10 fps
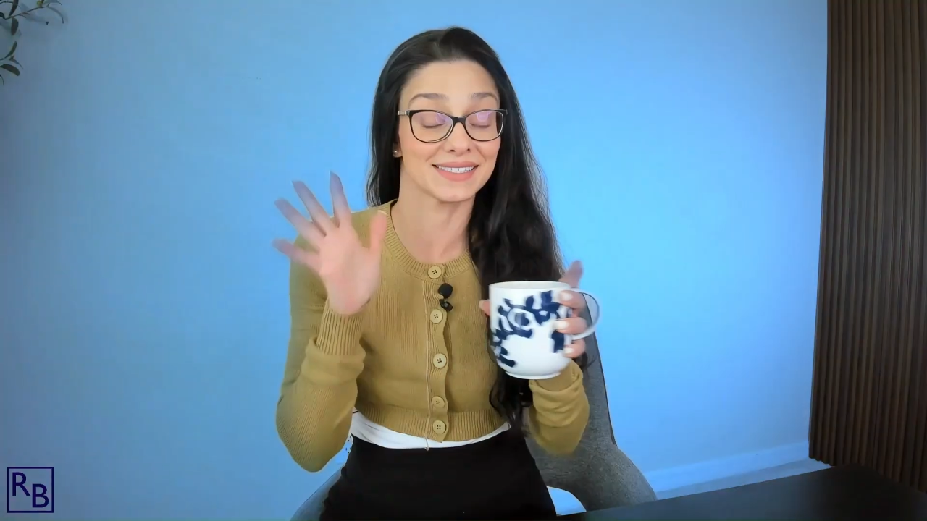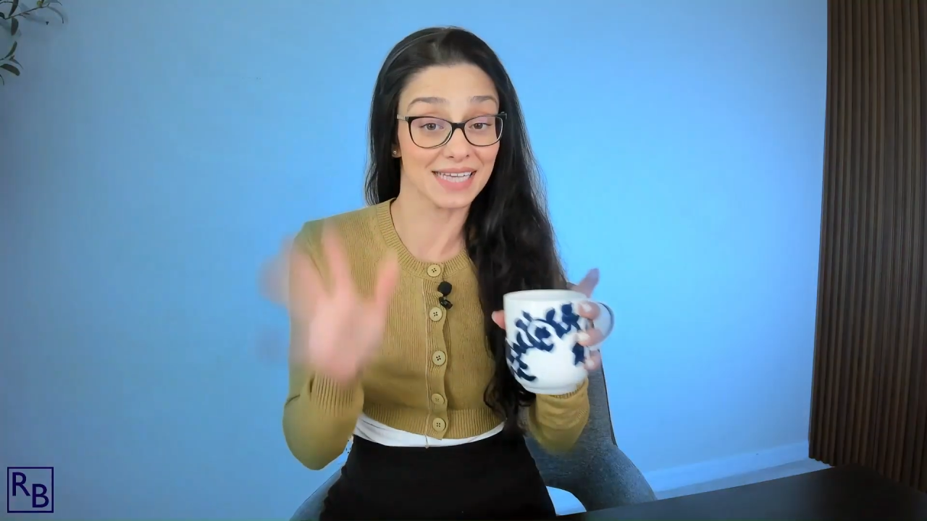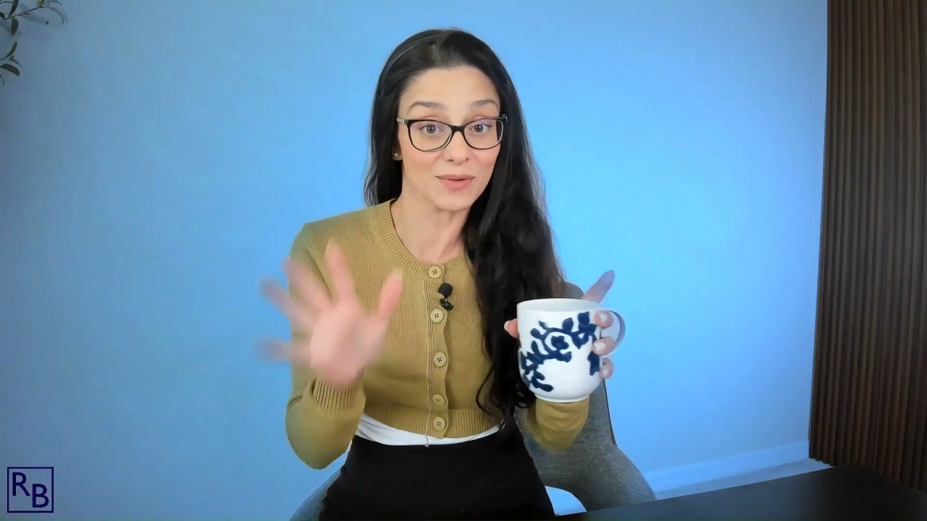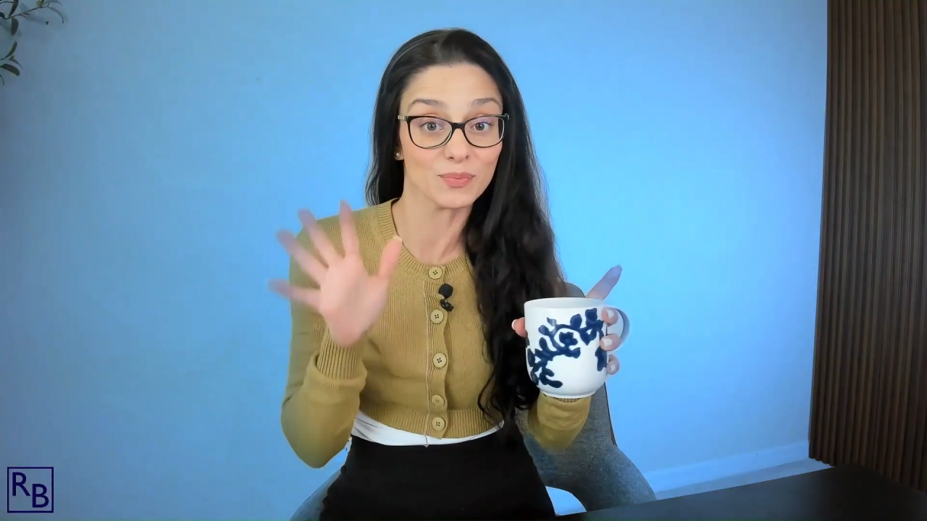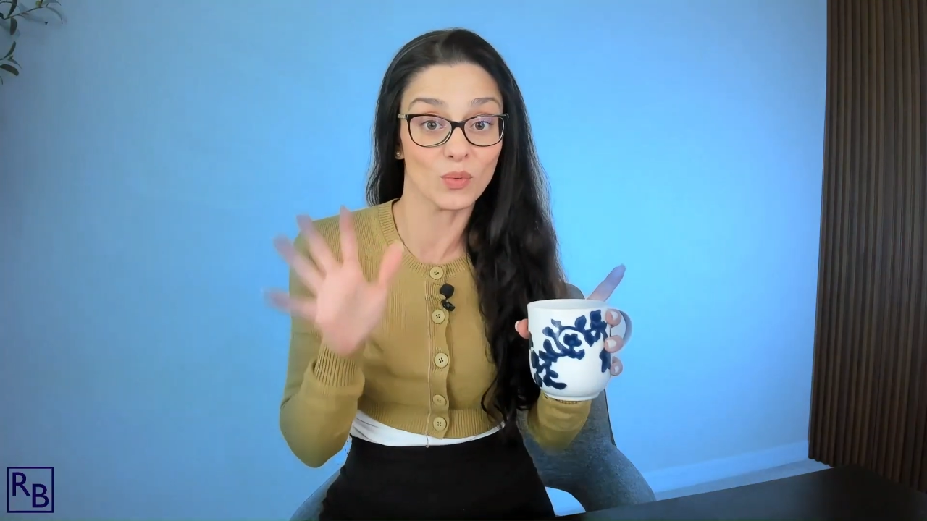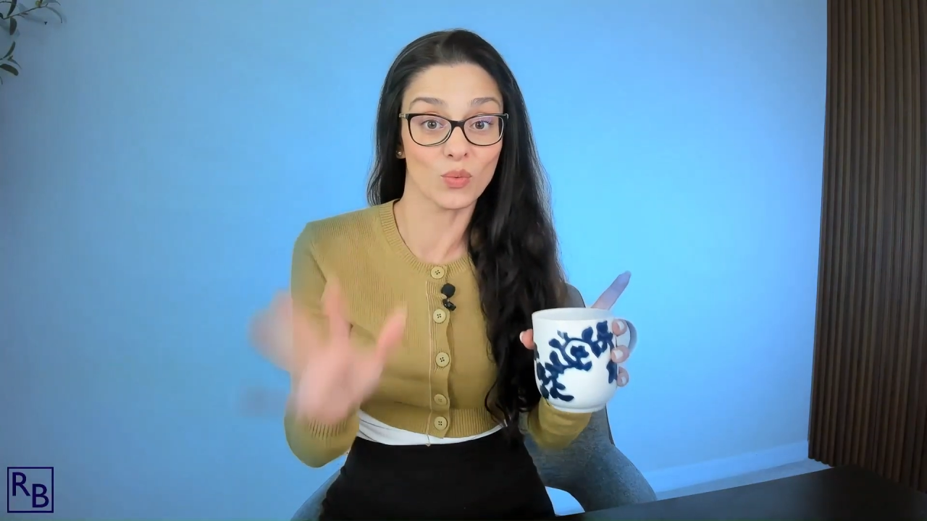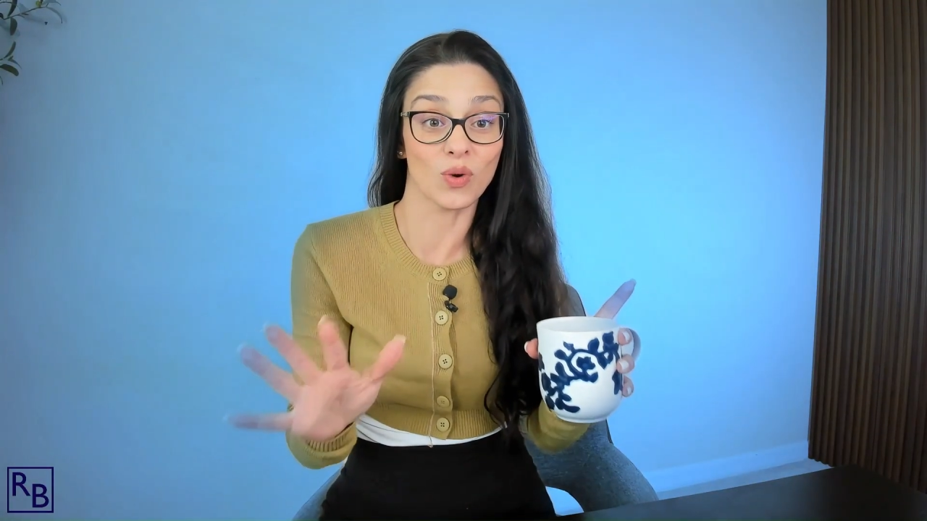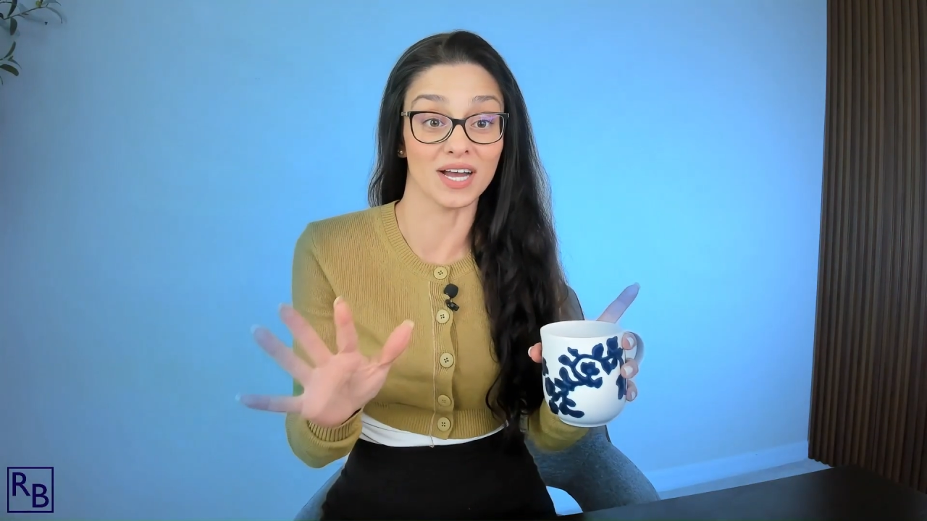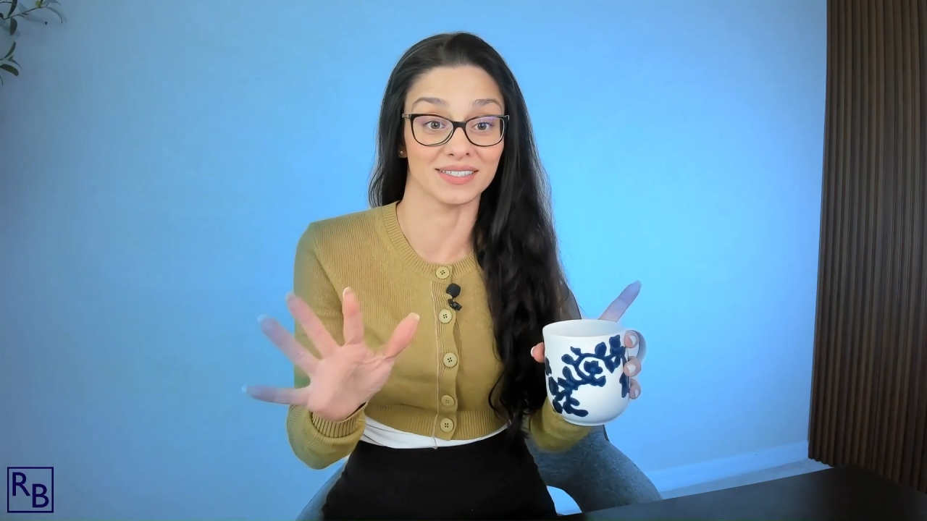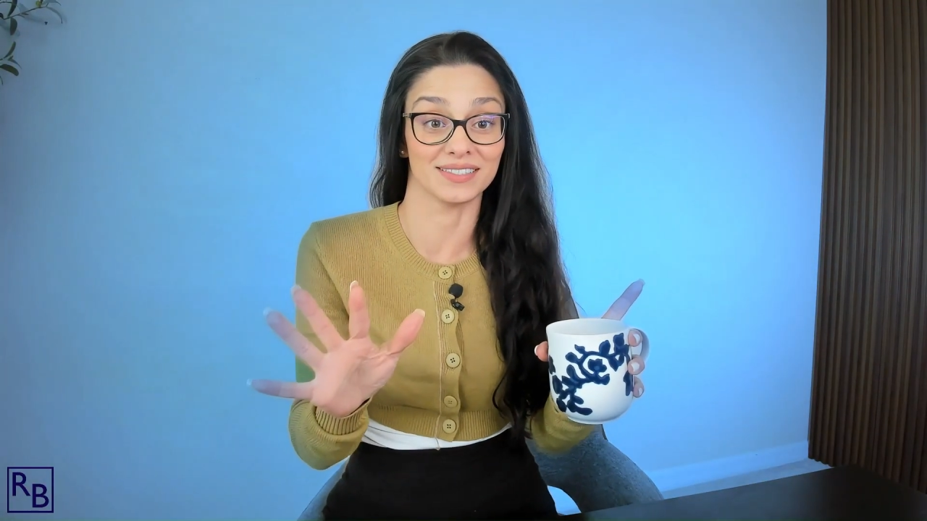Step
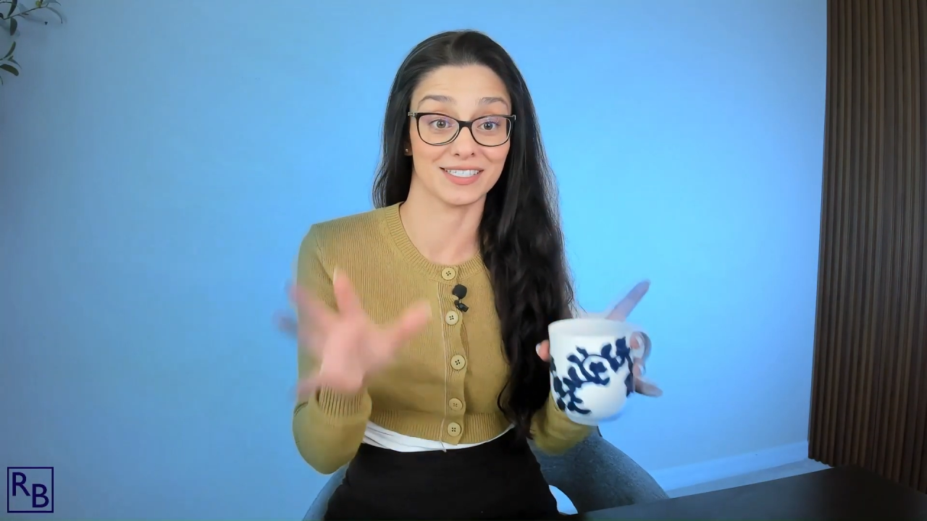1,